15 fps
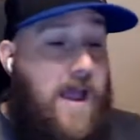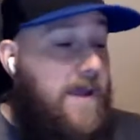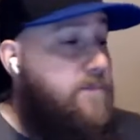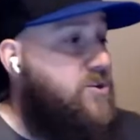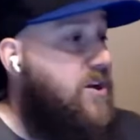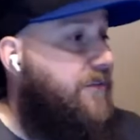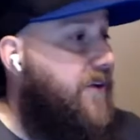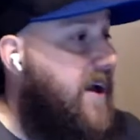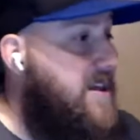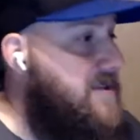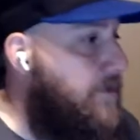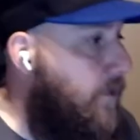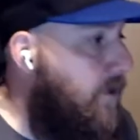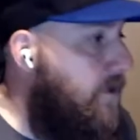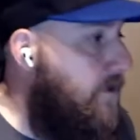am Jeff
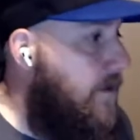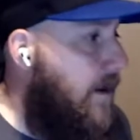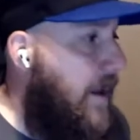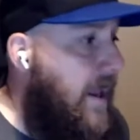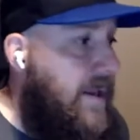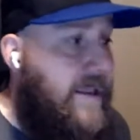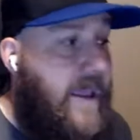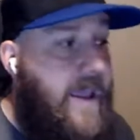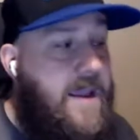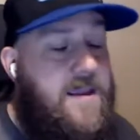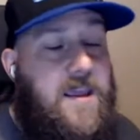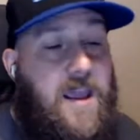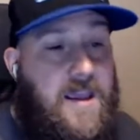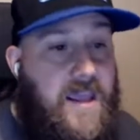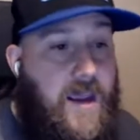Osborne, aka
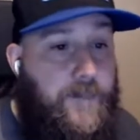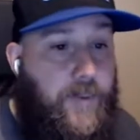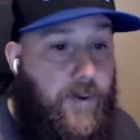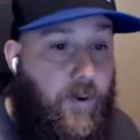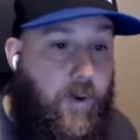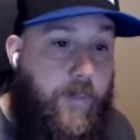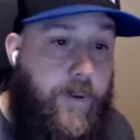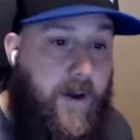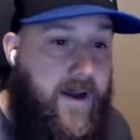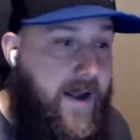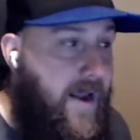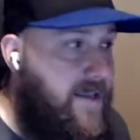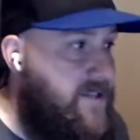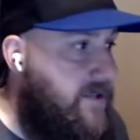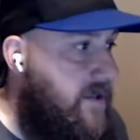Gatekeeper or Puck and
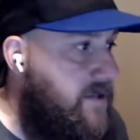Hustle on